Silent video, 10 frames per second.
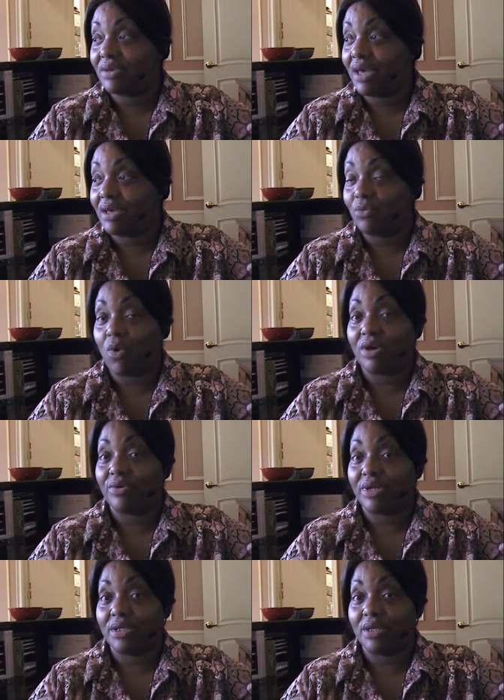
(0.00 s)
Okay, water
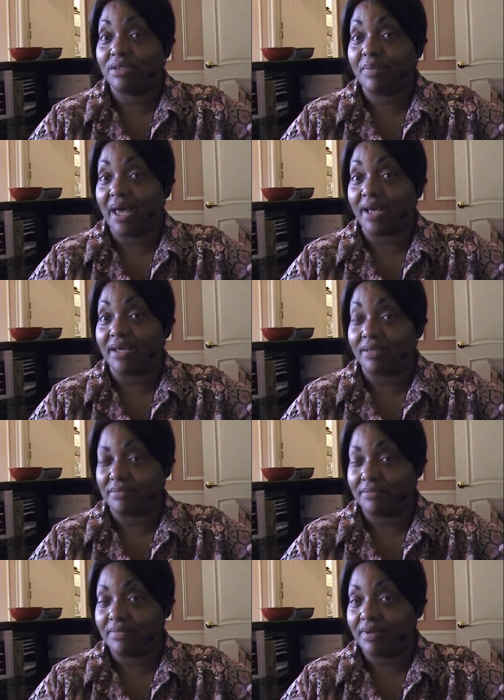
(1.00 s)
on a duck's back.
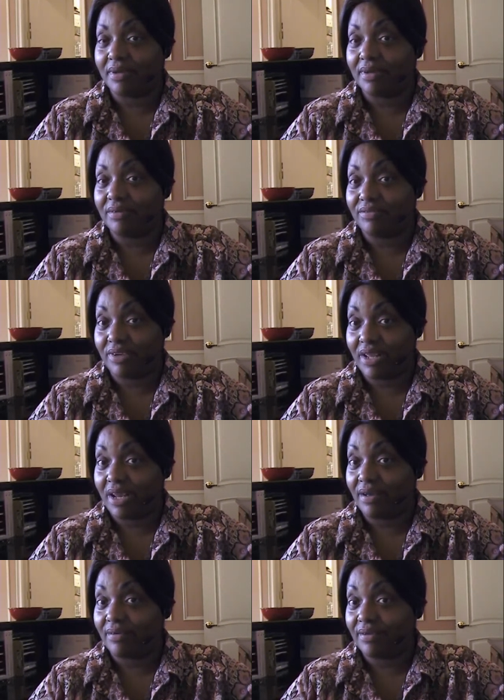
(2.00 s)
Figure that
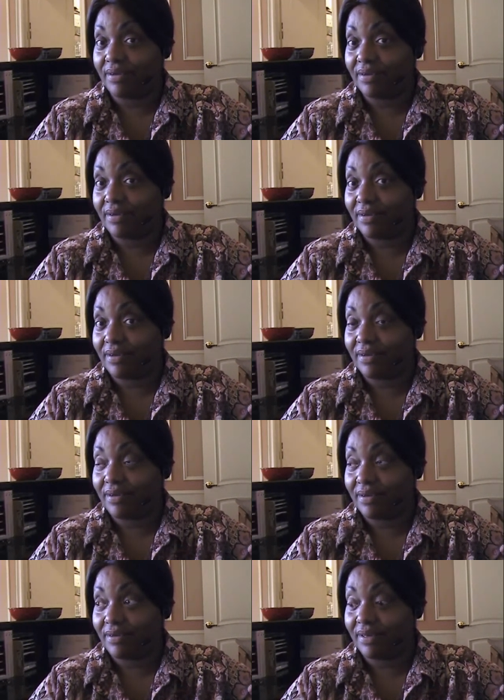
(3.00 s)

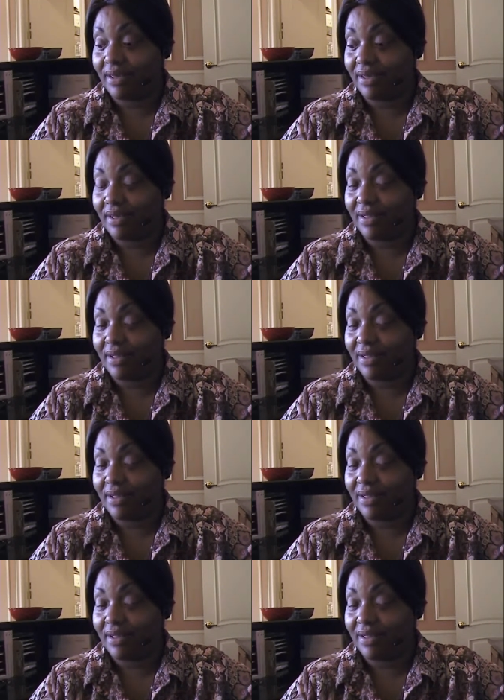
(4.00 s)
out. Okay?